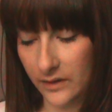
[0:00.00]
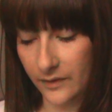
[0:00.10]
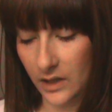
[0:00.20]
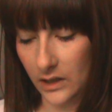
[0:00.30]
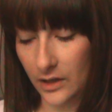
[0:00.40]

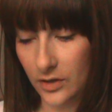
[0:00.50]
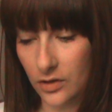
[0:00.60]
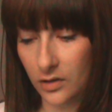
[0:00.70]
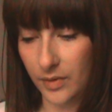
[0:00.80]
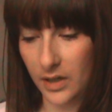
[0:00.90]
for
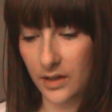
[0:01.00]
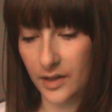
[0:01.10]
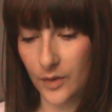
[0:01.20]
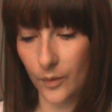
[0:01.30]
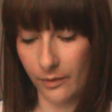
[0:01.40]
cholesterol,
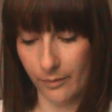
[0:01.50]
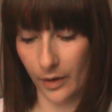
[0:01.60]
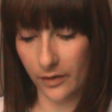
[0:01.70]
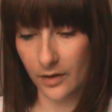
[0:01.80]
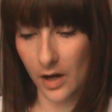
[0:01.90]
because we're
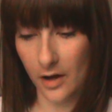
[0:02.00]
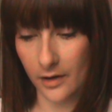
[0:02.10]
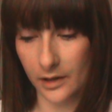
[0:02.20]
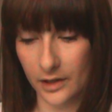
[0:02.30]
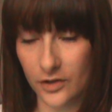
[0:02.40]
both high on
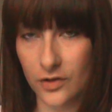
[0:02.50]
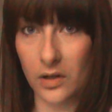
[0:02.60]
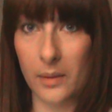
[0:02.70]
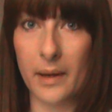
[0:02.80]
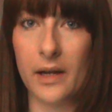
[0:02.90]

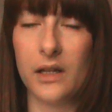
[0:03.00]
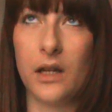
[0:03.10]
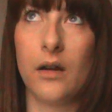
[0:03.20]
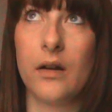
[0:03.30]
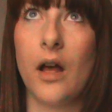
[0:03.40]
cholesterol about a
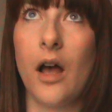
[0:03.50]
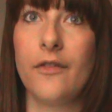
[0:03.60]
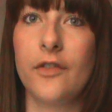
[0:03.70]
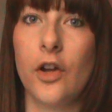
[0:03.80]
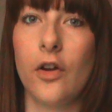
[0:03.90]
year and a
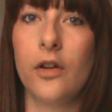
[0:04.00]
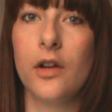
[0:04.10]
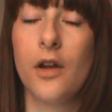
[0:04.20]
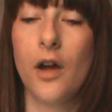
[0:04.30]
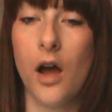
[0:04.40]
half ago,
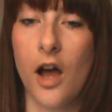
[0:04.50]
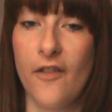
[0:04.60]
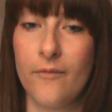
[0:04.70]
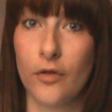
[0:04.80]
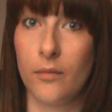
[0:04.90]
I
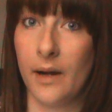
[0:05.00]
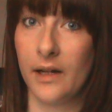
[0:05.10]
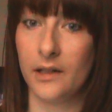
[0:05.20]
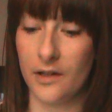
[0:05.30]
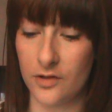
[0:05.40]
brought my
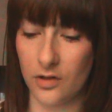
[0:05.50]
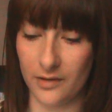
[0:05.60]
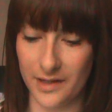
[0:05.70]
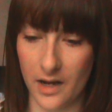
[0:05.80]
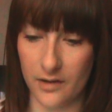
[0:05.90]

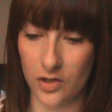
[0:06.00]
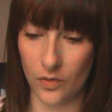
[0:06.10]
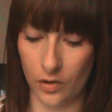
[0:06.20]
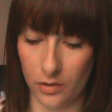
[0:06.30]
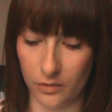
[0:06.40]
cholesterol down
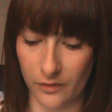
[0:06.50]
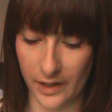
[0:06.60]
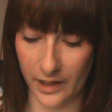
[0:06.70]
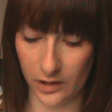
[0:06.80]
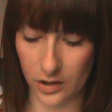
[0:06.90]
to a normal
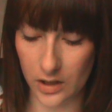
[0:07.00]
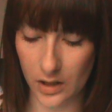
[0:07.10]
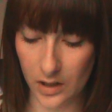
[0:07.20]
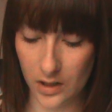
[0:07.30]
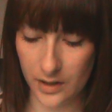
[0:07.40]
range.
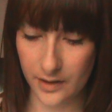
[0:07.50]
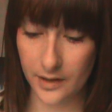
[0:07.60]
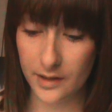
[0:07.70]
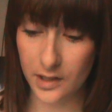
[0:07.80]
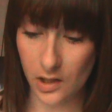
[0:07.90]

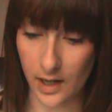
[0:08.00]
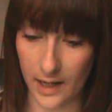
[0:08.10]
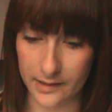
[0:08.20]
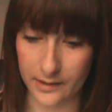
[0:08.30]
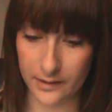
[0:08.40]
Scott
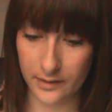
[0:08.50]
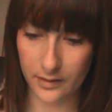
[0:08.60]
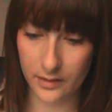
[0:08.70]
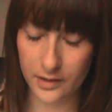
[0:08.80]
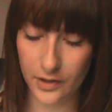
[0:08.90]
hasn't.
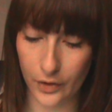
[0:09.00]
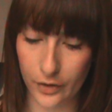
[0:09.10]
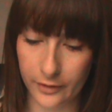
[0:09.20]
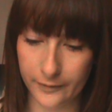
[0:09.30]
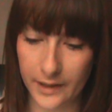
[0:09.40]
So
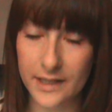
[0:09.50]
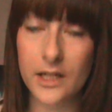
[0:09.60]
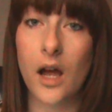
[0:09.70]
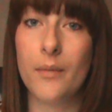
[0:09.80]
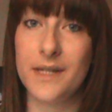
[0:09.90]
it's
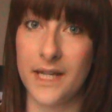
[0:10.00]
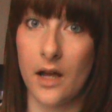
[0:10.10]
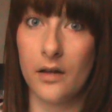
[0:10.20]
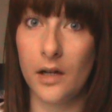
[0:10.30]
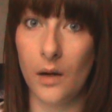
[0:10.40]
come
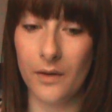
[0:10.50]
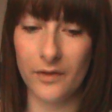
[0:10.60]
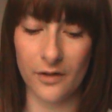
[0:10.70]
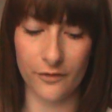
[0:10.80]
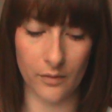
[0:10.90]
down,
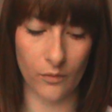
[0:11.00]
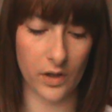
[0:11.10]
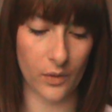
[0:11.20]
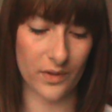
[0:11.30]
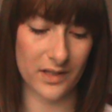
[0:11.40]
however, from
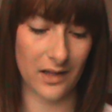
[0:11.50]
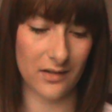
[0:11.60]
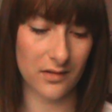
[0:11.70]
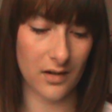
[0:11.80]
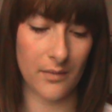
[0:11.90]
what it was
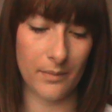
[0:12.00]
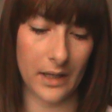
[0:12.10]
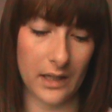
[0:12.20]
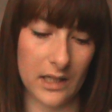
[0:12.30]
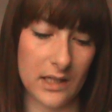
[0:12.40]
last time,
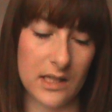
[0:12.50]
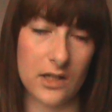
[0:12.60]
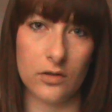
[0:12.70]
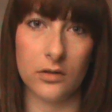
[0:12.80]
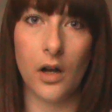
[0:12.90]
but it's
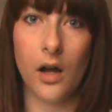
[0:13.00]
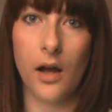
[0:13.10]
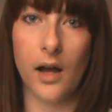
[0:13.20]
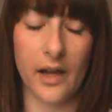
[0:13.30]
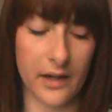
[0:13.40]
still
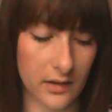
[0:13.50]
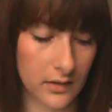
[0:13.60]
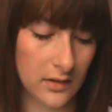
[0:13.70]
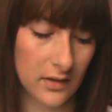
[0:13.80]
high.